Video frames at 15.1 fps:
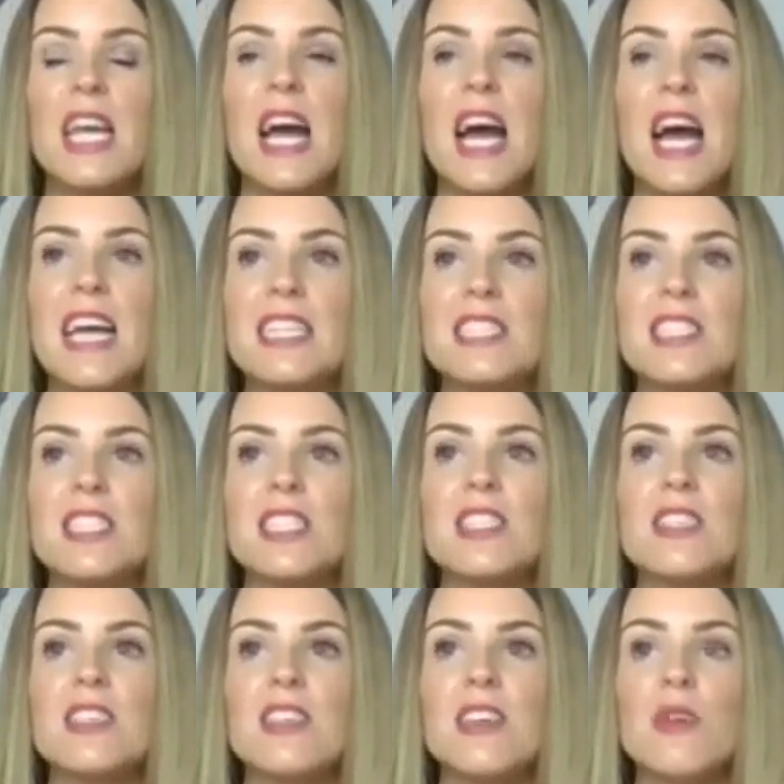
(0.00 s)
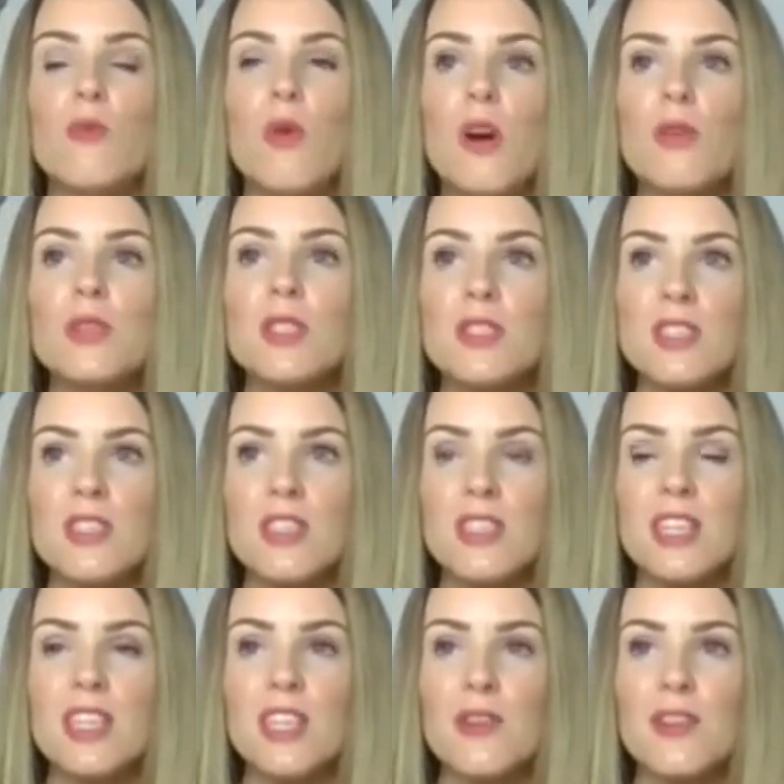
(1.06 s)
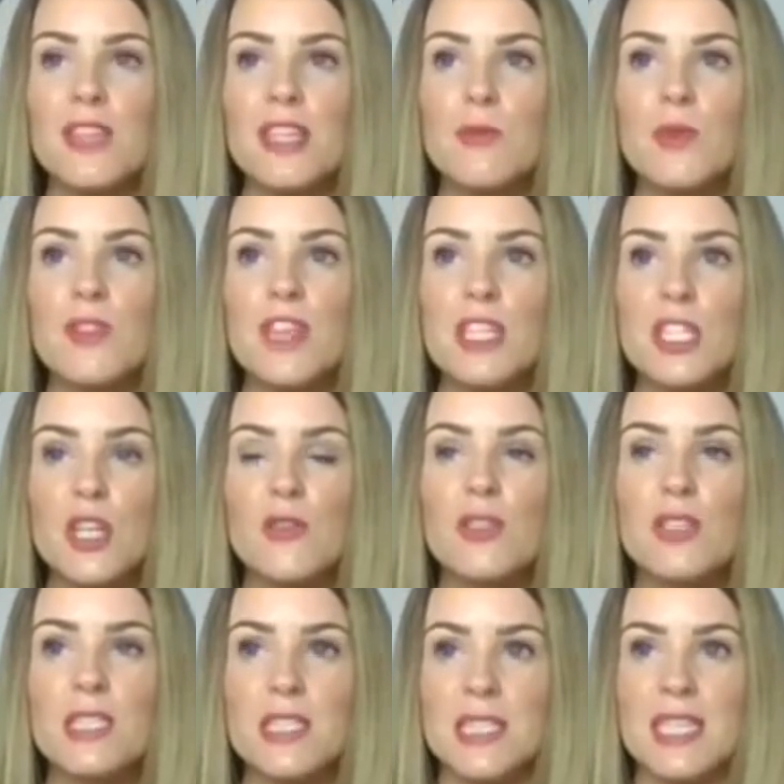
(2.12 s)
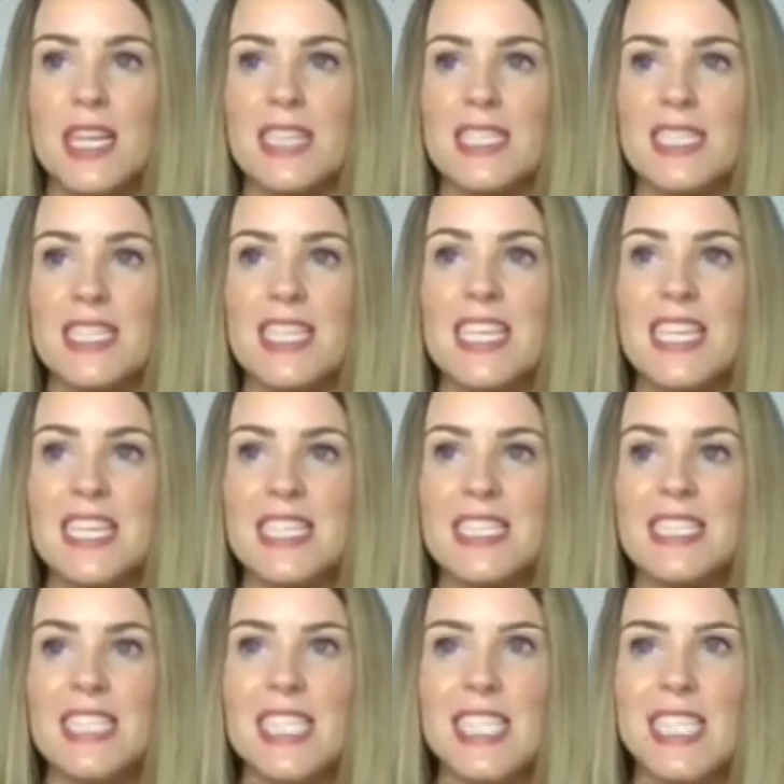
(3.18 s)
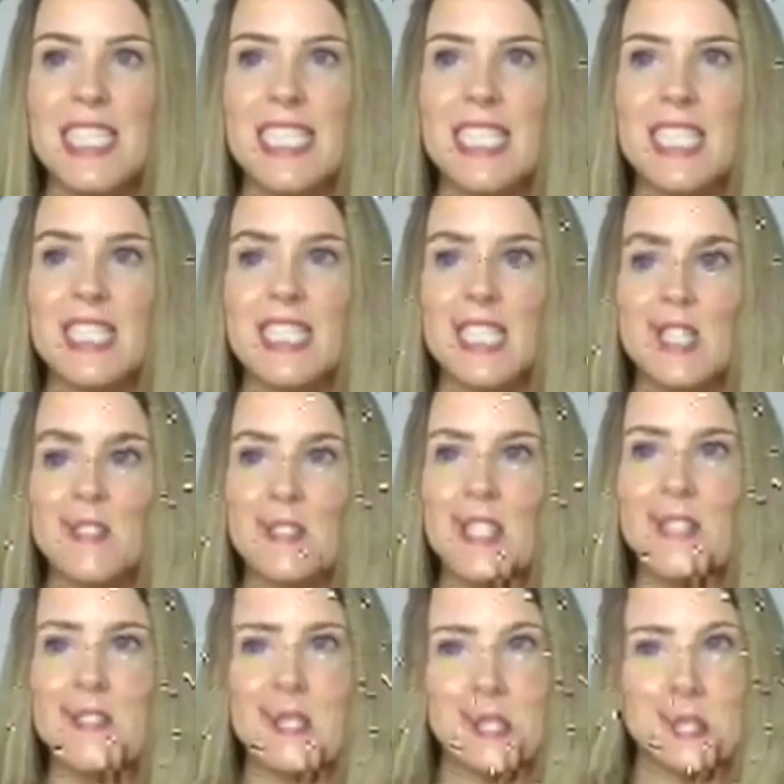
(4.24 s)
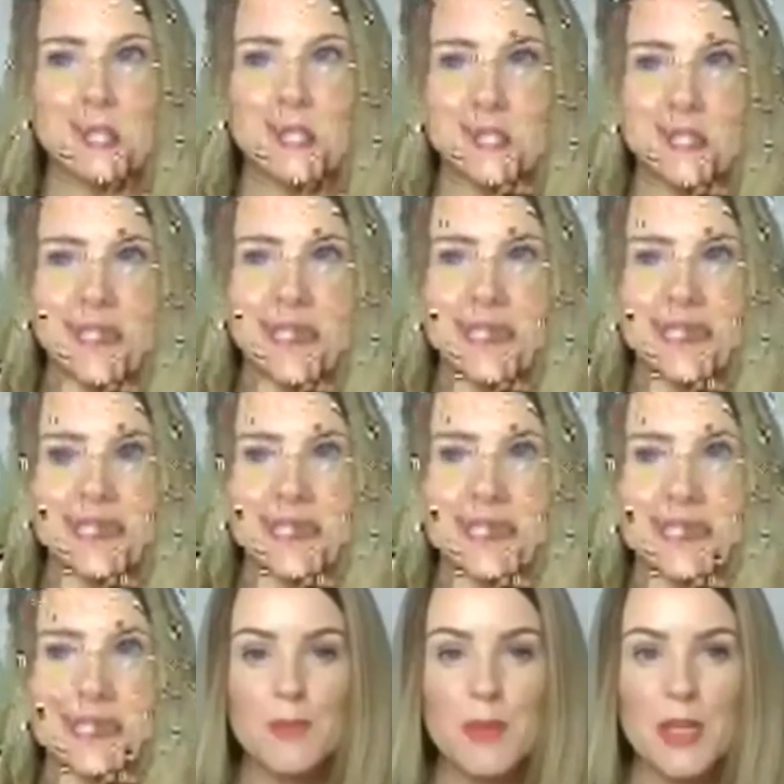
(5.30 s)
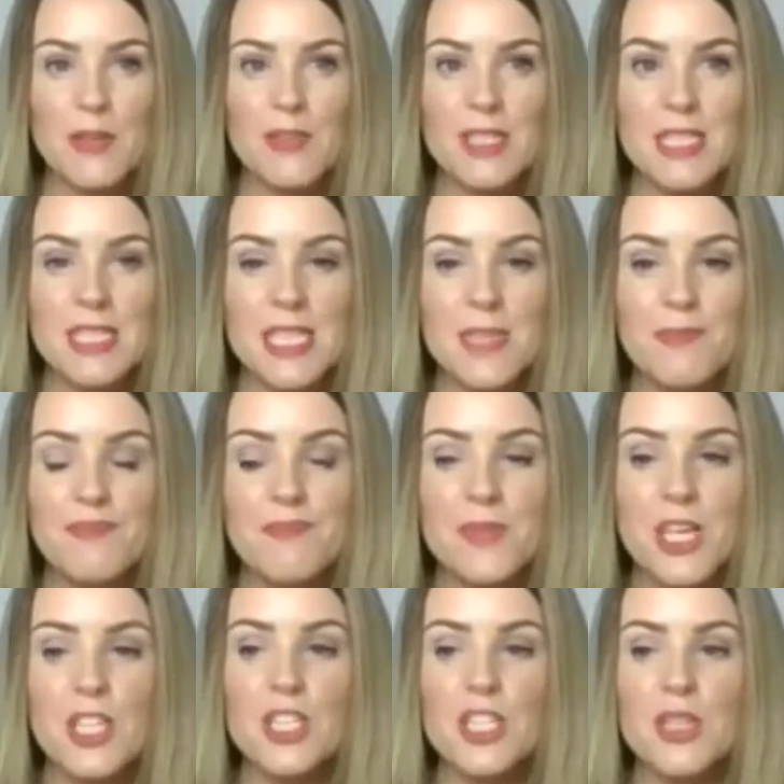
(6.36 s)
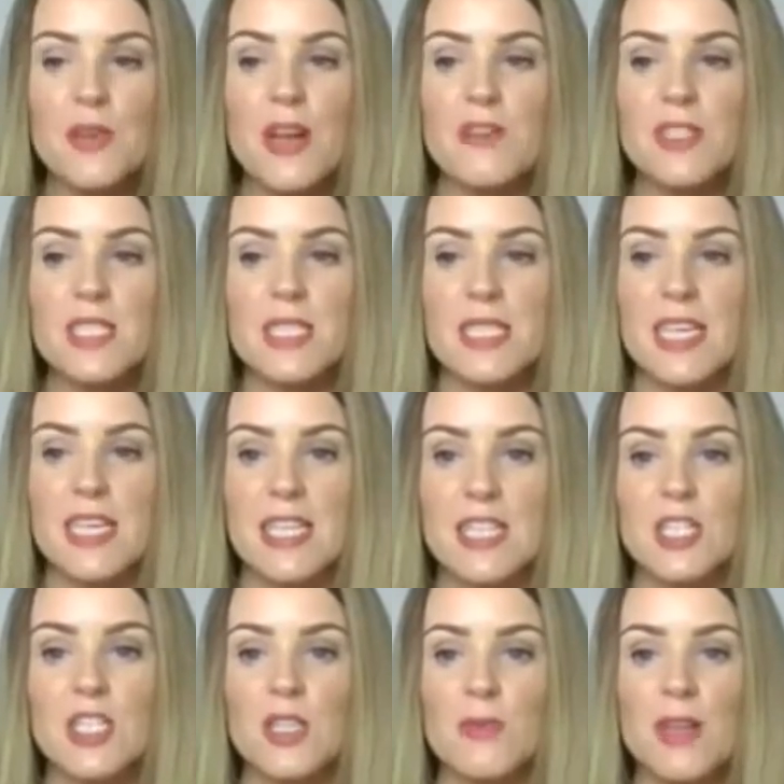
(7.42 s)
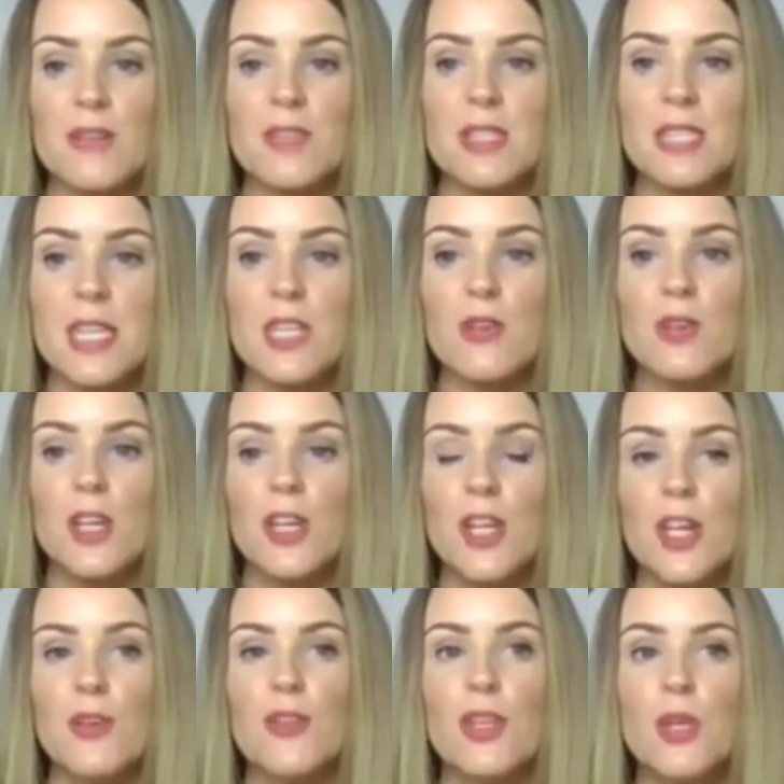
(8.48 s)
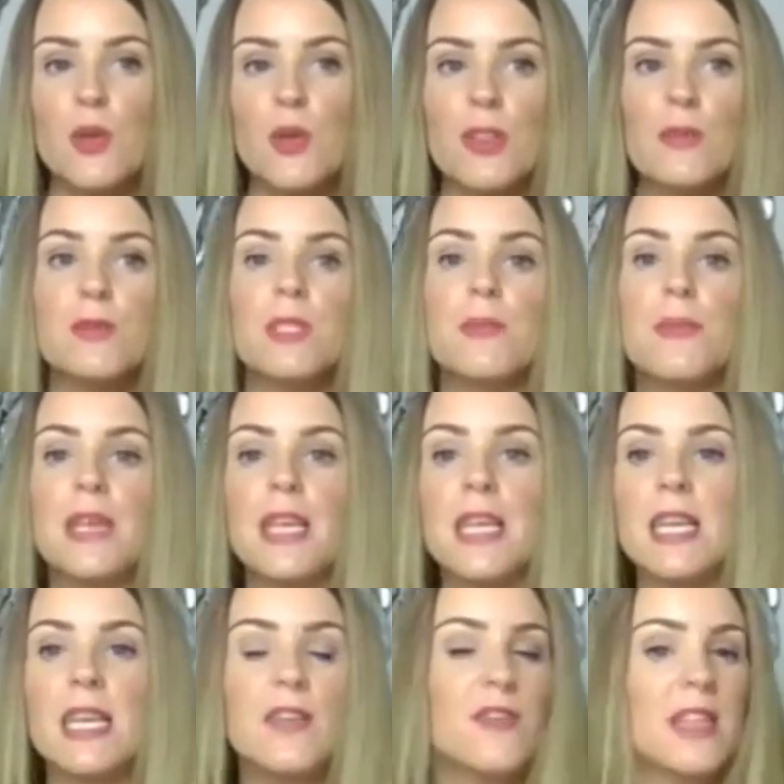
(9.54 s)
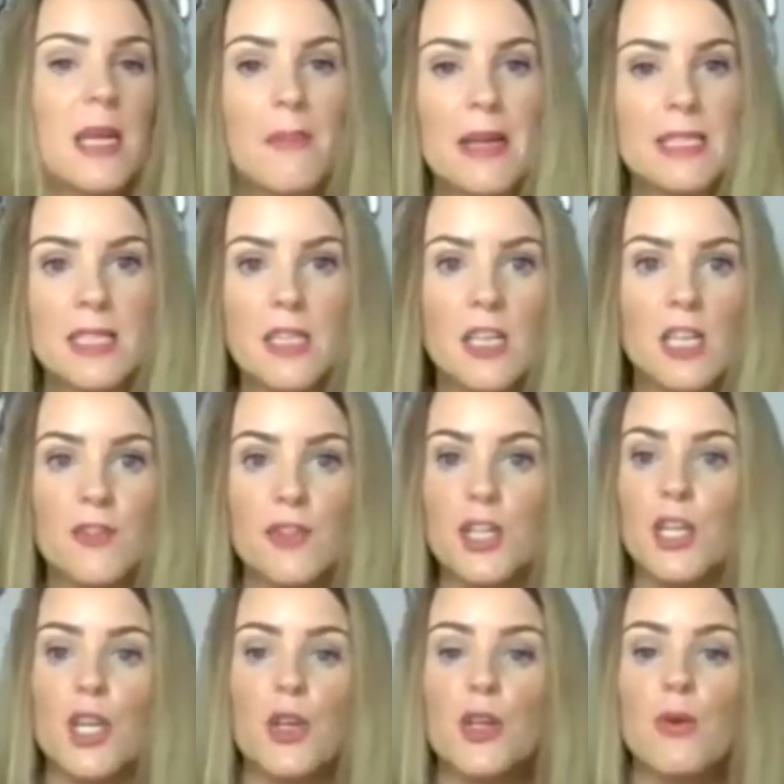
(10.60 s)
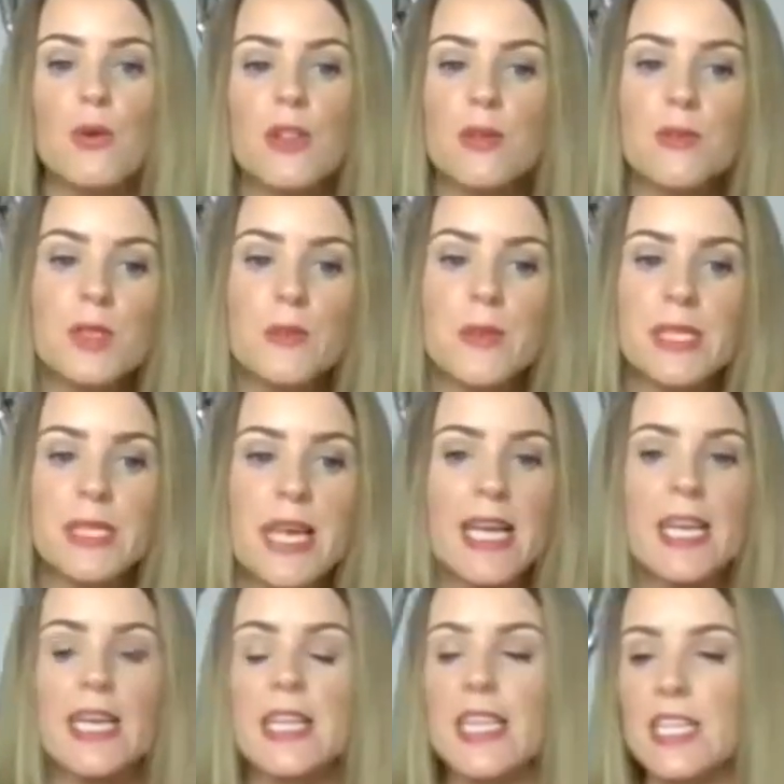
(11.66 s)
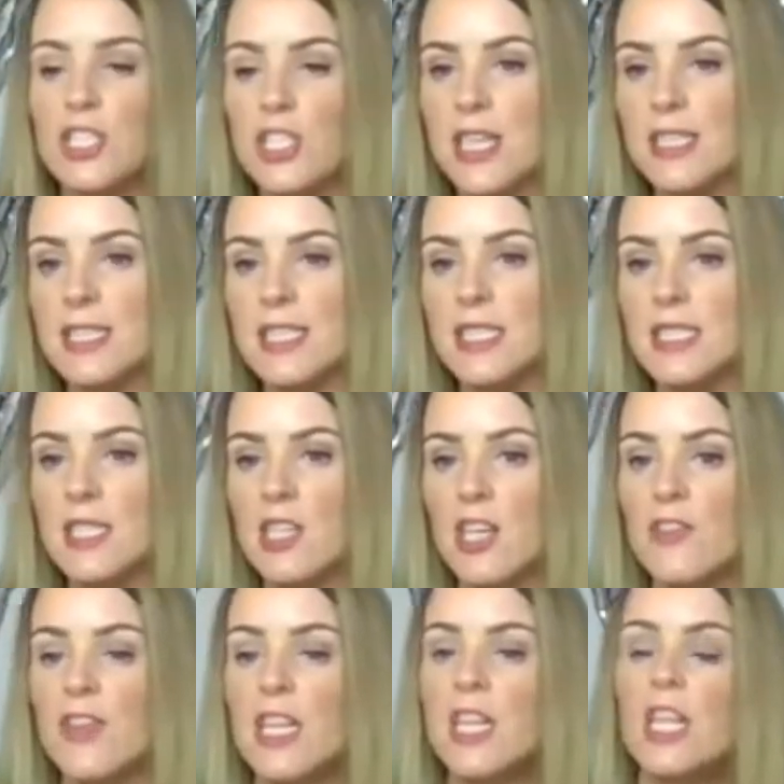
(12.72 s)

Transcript: And whilst, you know, I think what they don't understand is the grief that you're feeling and experiencing. And I do have to say that to them. I have to say, look, I know that you want them to be living their best life, and I know you want them to be taking their chances in life,